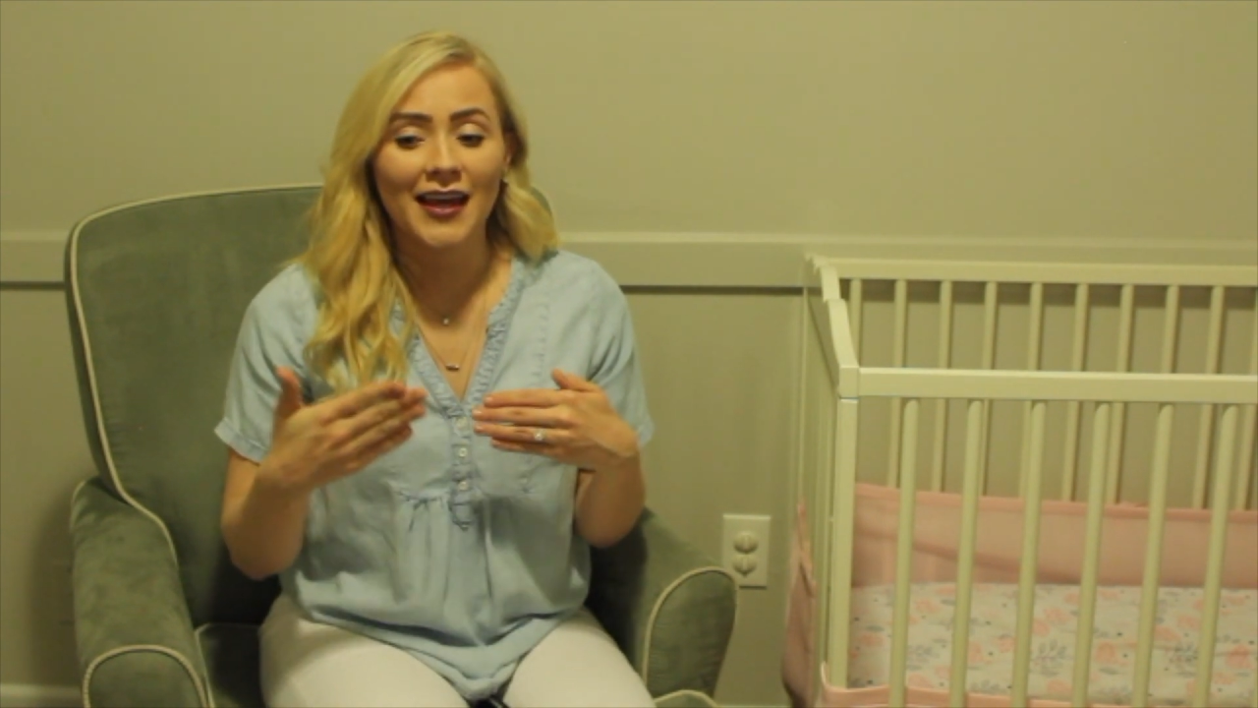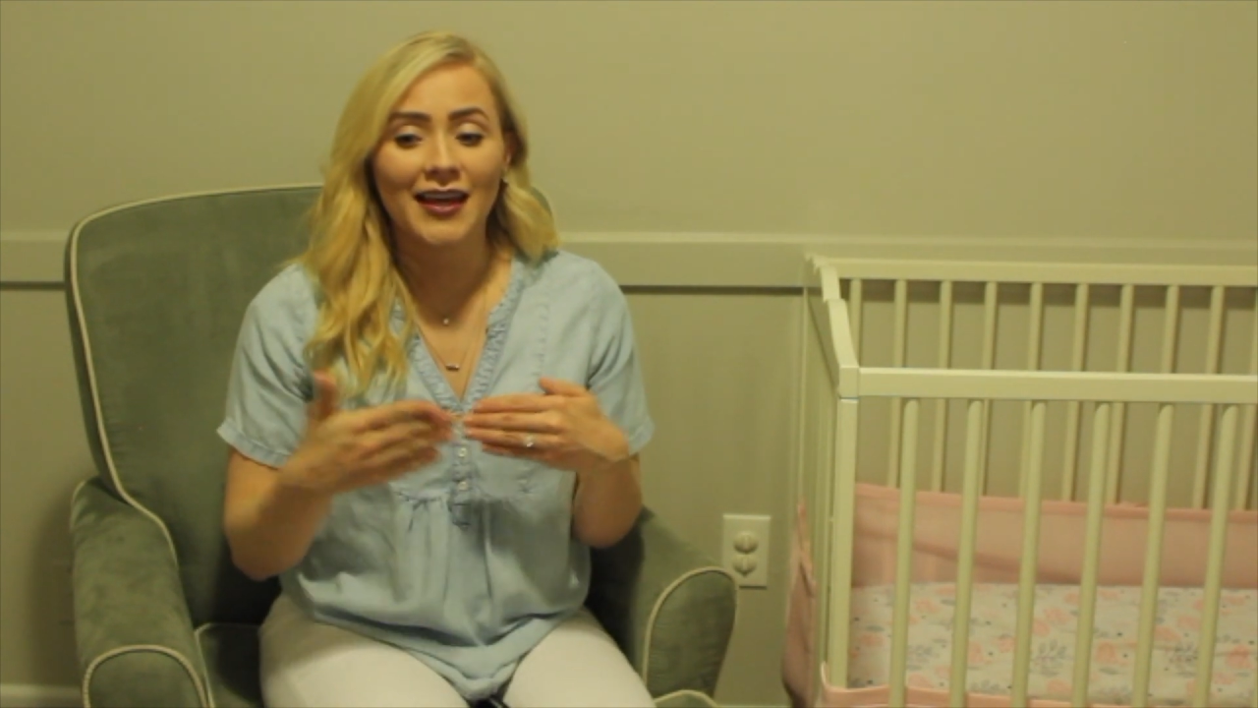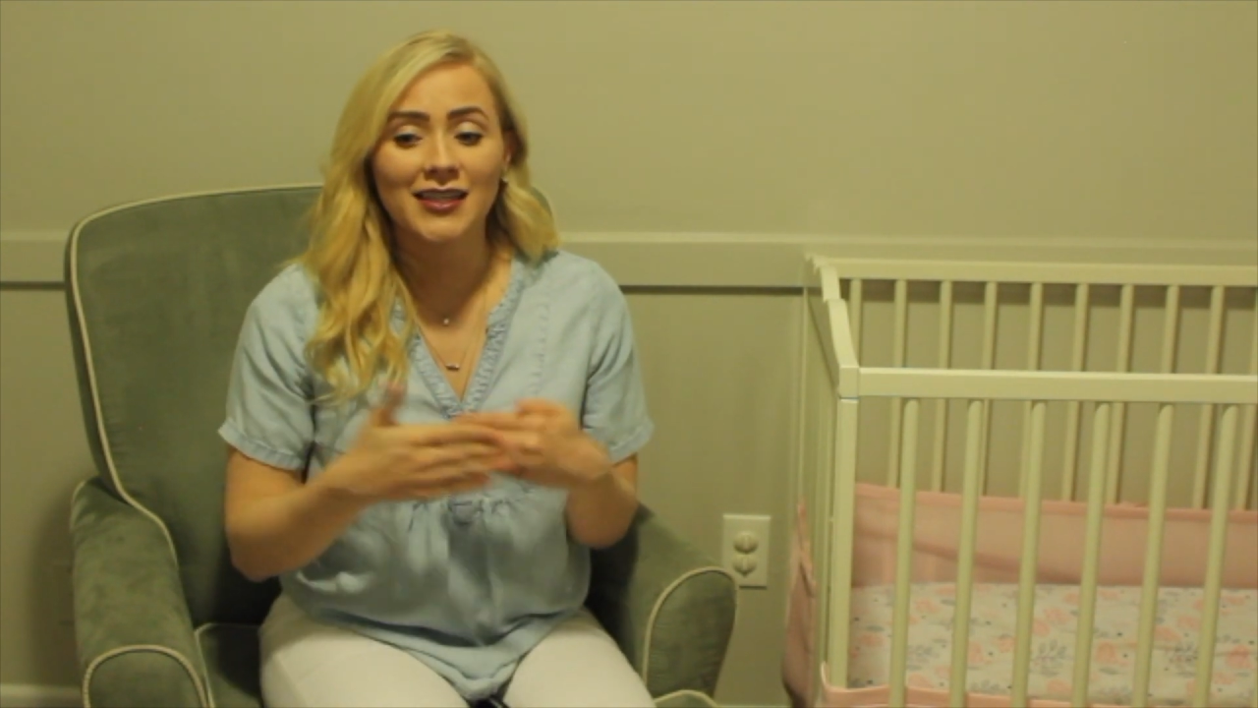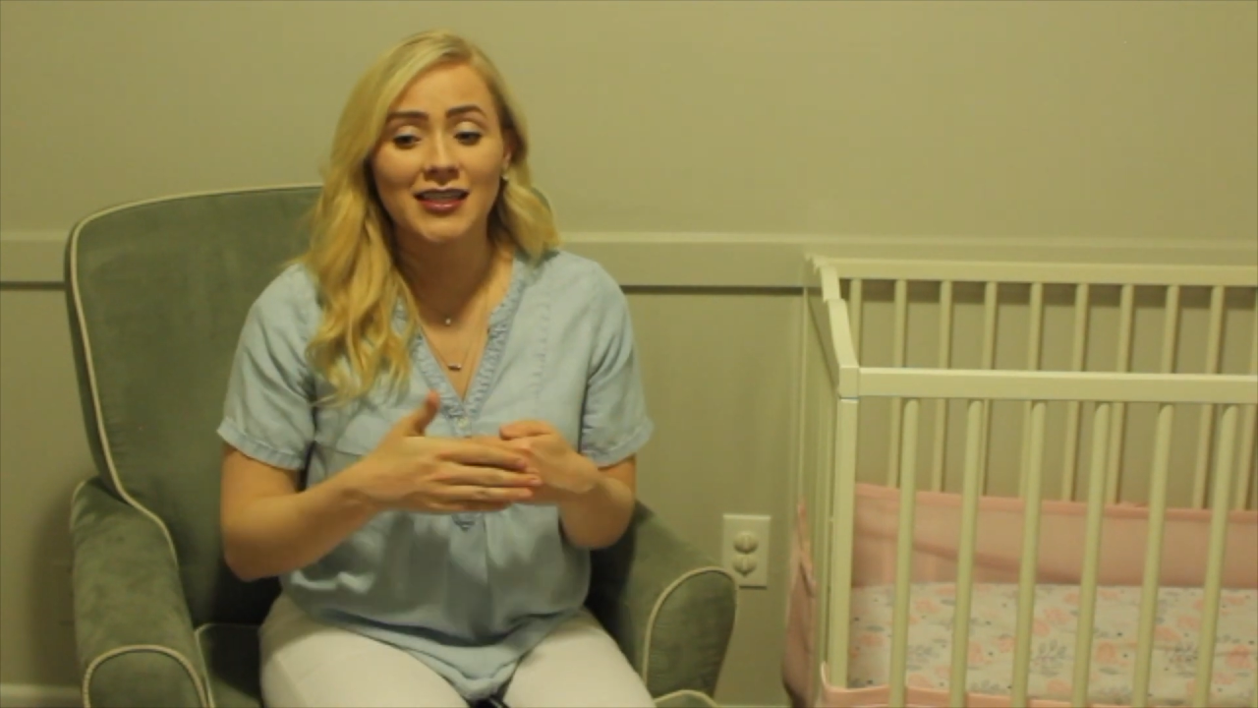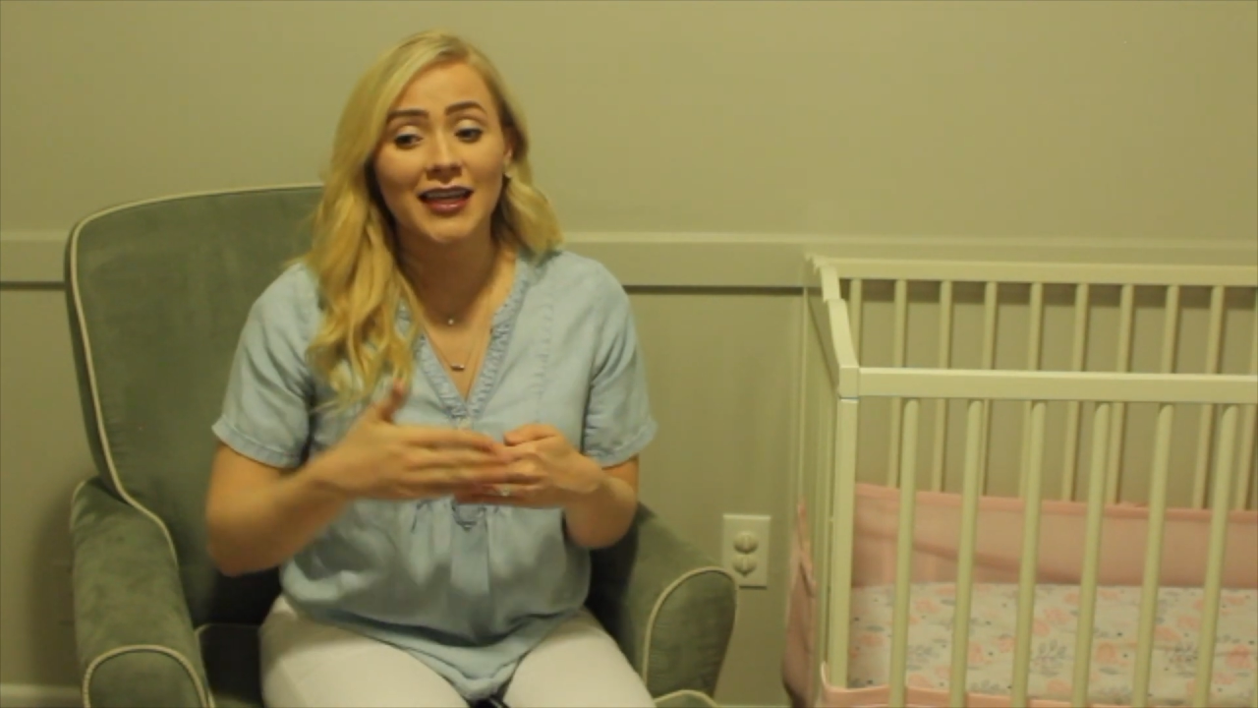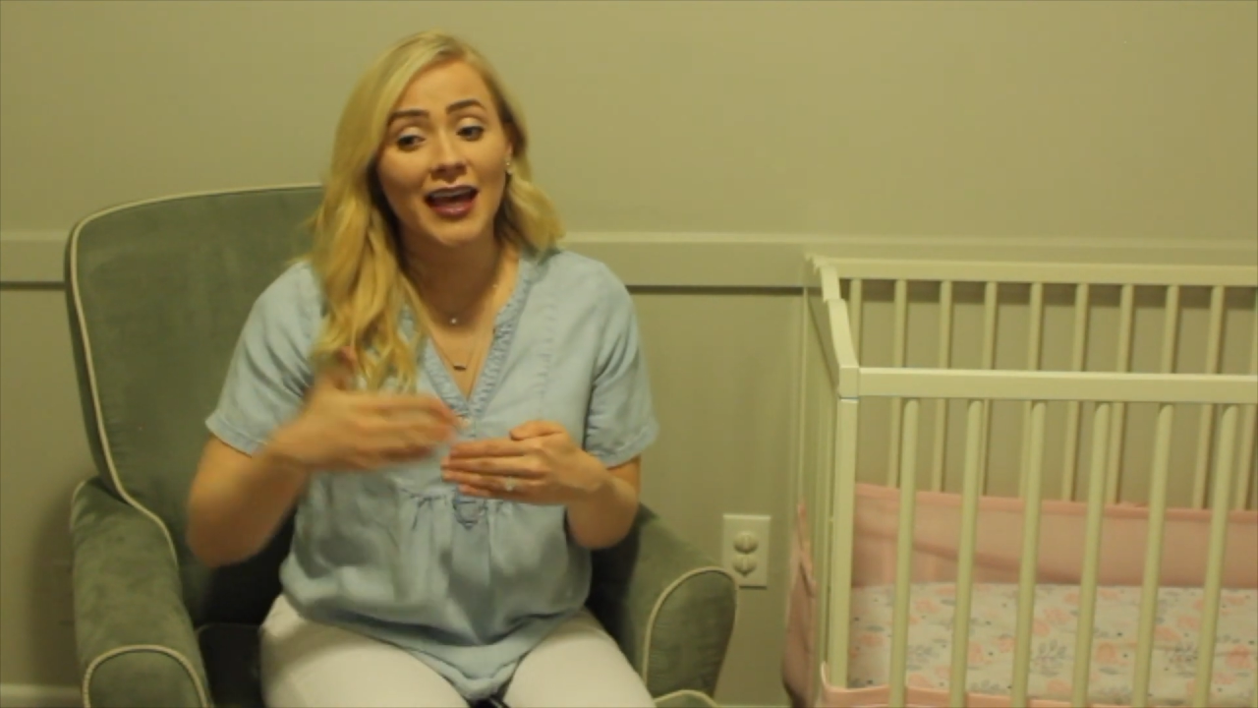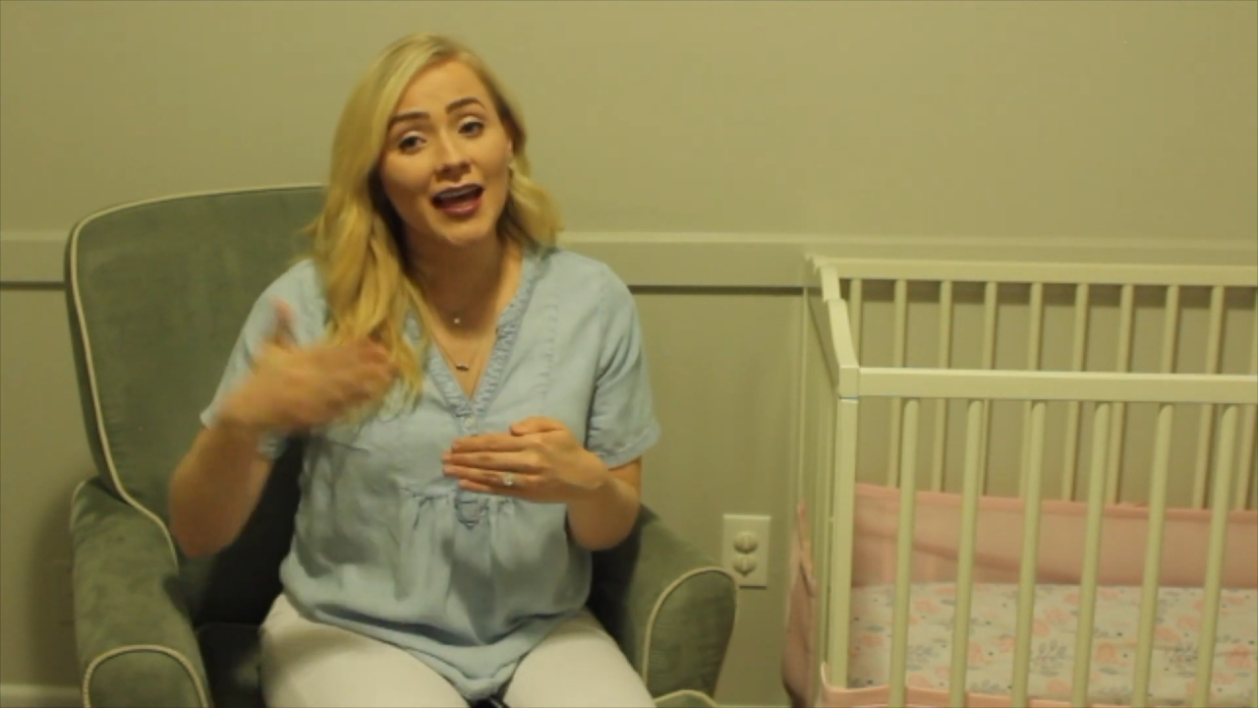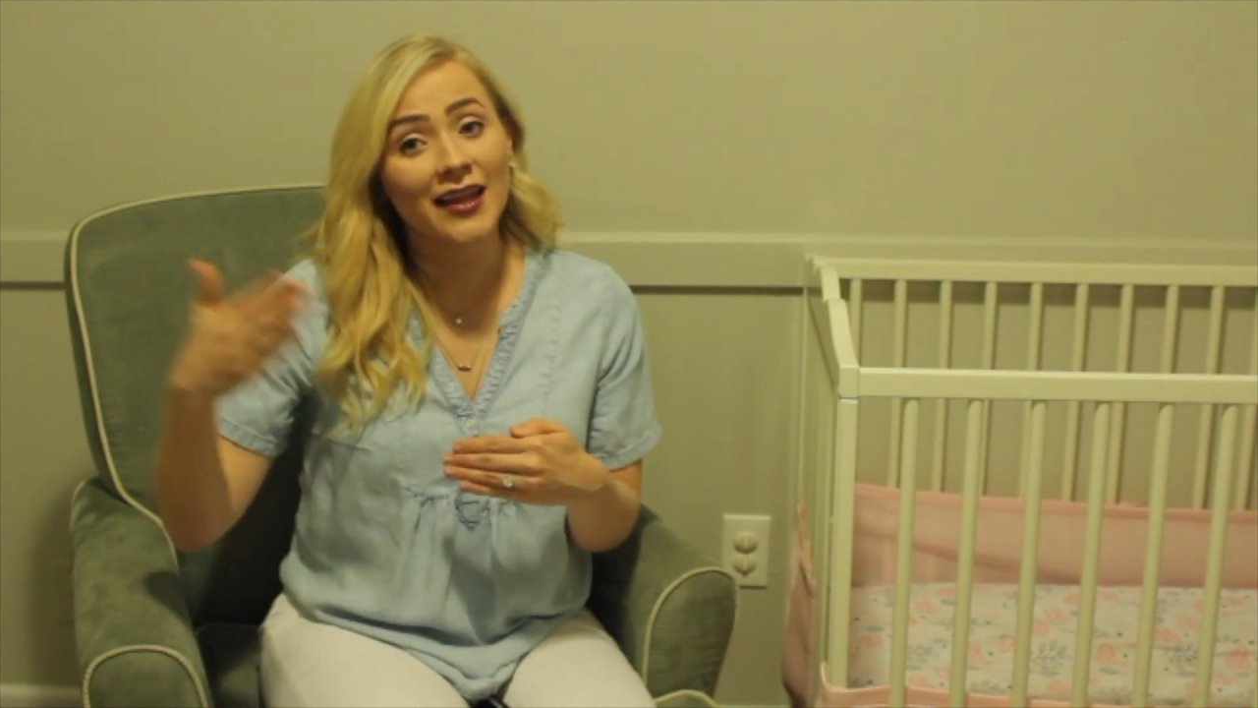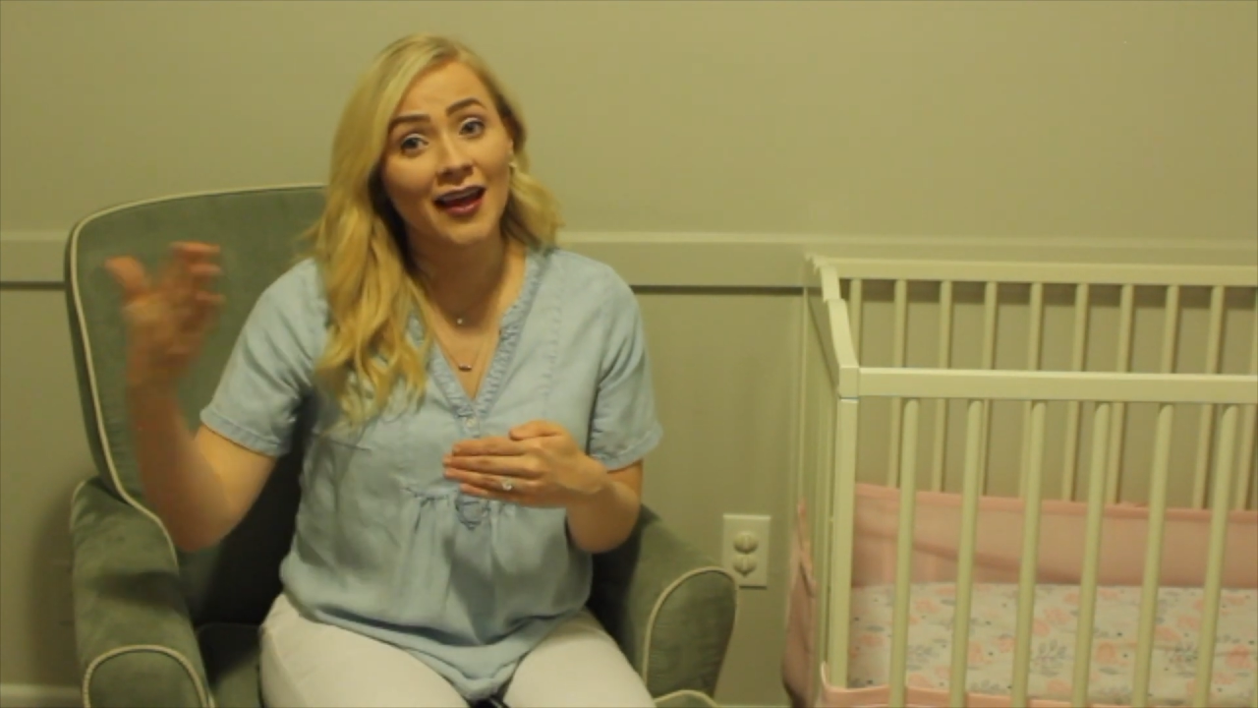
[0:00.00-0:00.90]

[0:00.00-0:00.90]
it to get